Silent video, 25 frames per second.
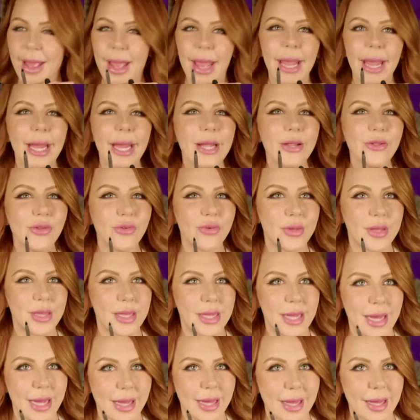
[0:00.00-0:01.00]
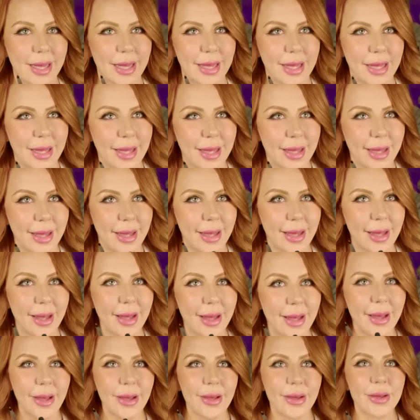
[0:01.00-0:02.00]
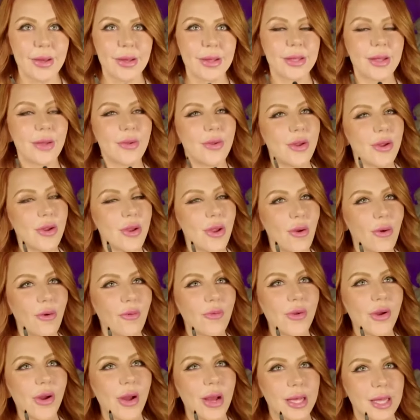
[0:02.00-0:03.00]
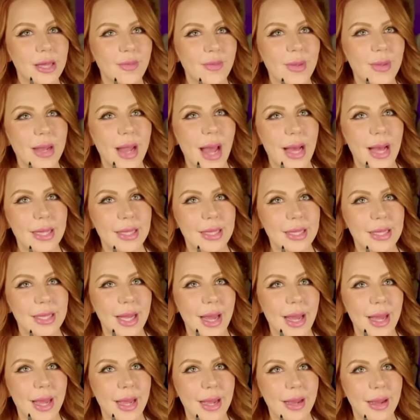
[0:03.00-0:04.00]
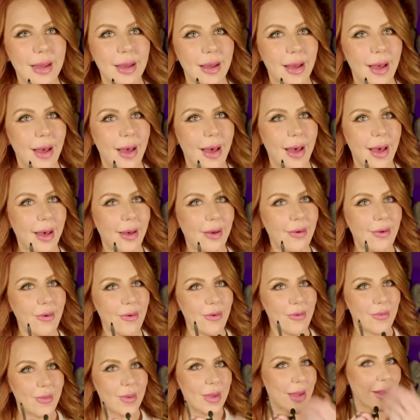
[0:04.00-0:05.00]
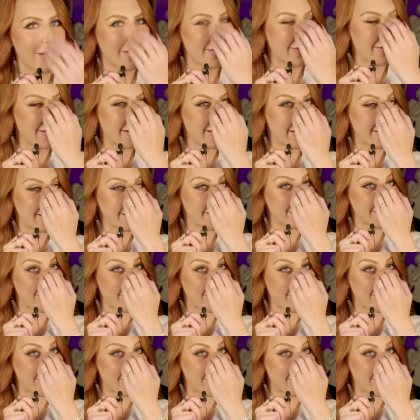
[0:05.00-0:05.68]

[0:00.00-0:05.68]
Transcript: Interesting. So do you know if your husband has like how weird. He's